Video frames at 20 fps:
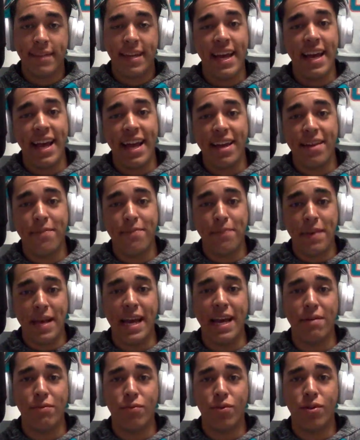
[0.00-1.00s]
And
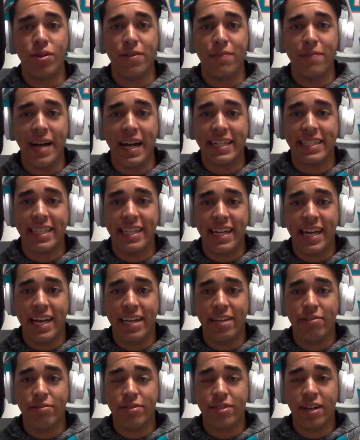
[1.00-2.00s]
bam, welcome back to
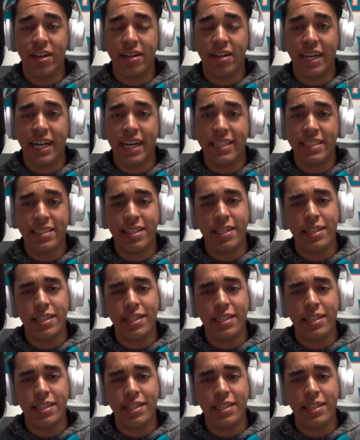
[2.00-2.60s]
Nano Talk, guys.